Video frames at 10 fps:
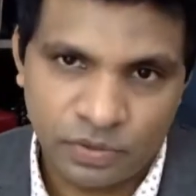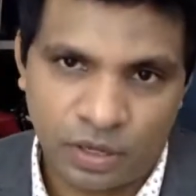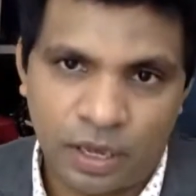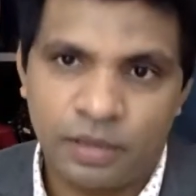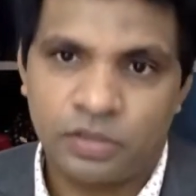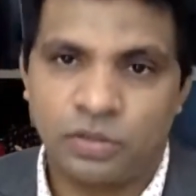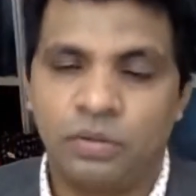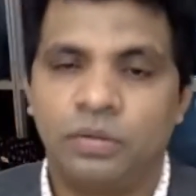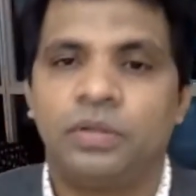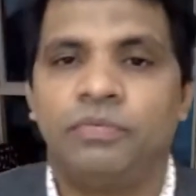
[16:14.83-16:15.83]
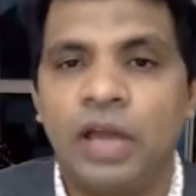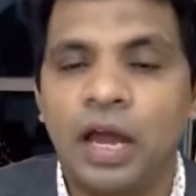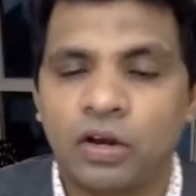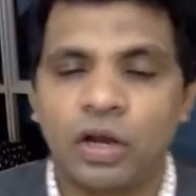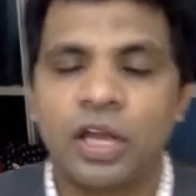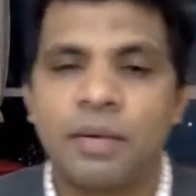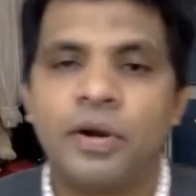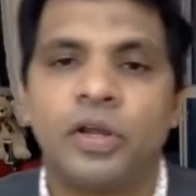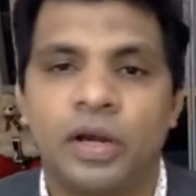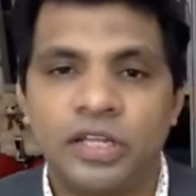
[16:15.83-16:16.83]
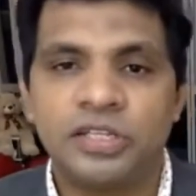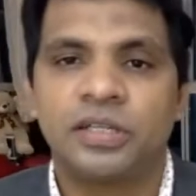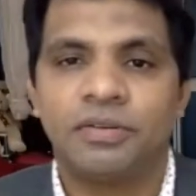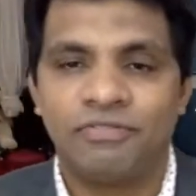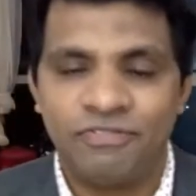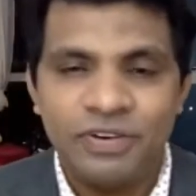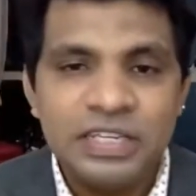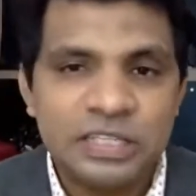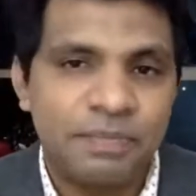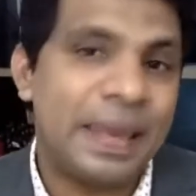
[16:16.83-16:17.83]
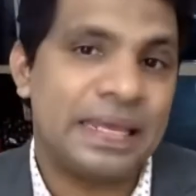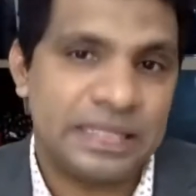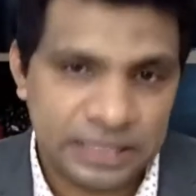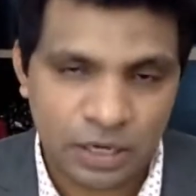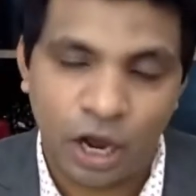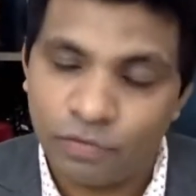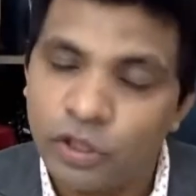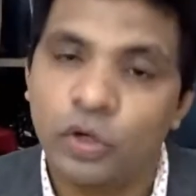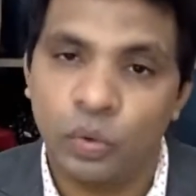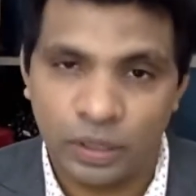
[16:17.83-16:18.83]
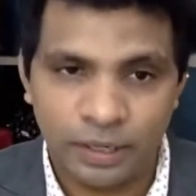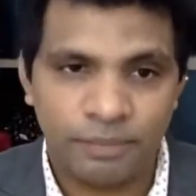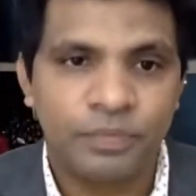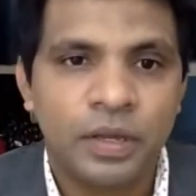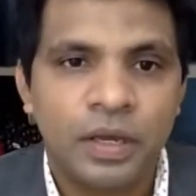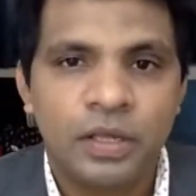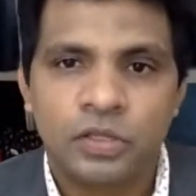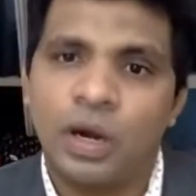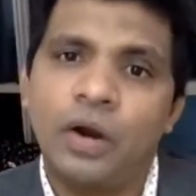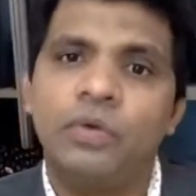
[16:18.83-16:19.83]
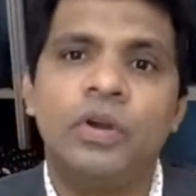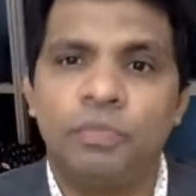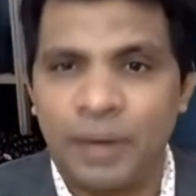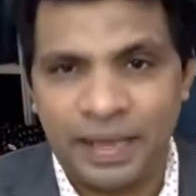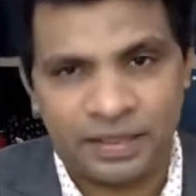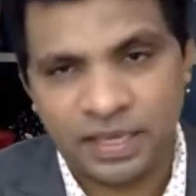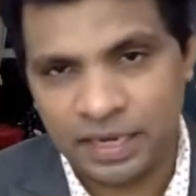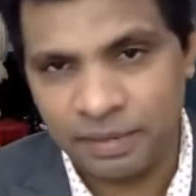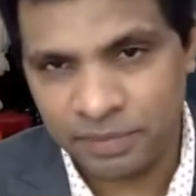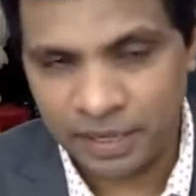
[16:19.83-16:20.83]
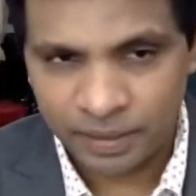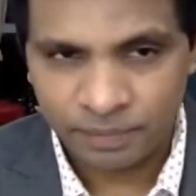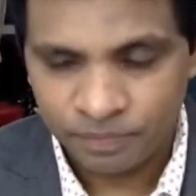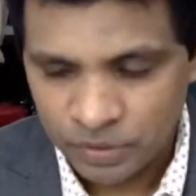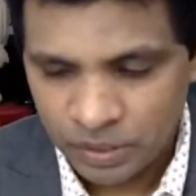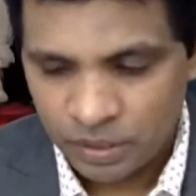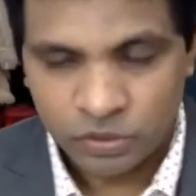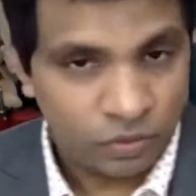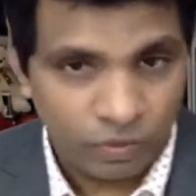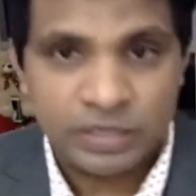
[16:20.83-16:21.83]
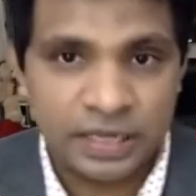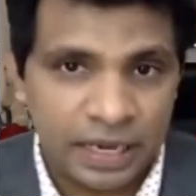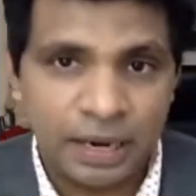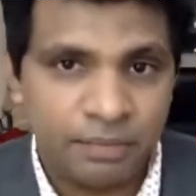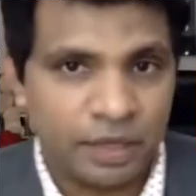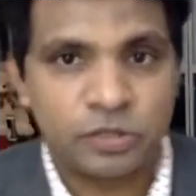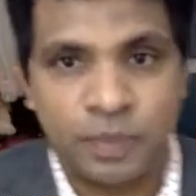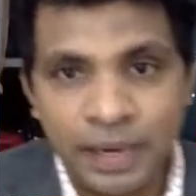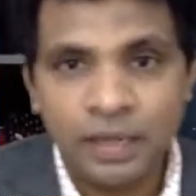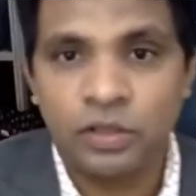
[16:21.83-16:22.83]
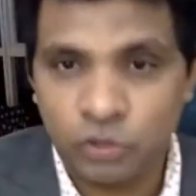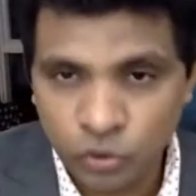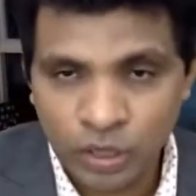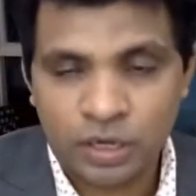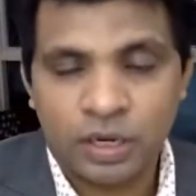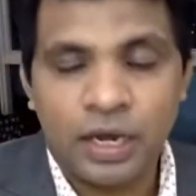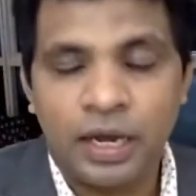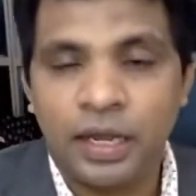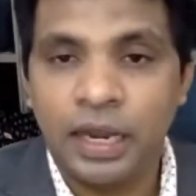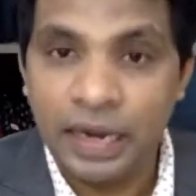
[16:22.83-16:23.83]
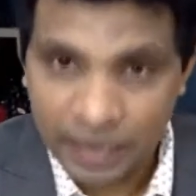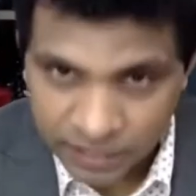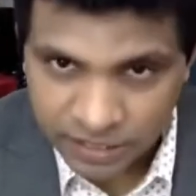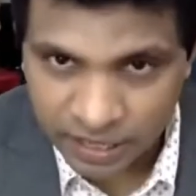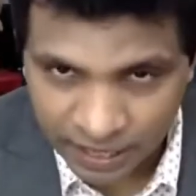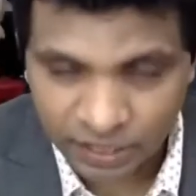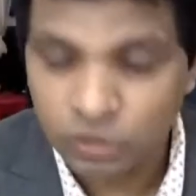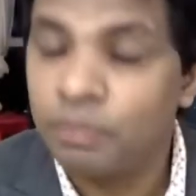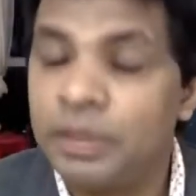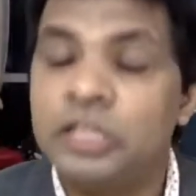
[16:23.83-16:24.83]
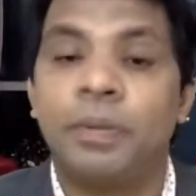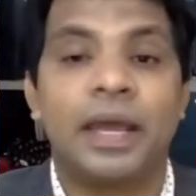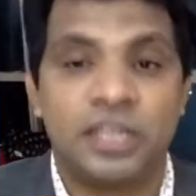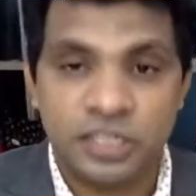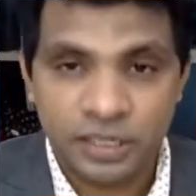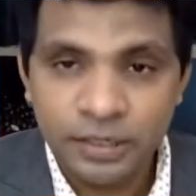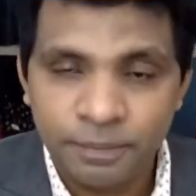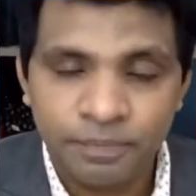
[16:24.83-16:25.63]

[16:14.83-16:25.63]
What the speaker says: Okay, so we are talking about you're reaching in the first page of the Google. So how do you play the game here? So once again, I'm explaining this word earlier attended also. Please pay attention.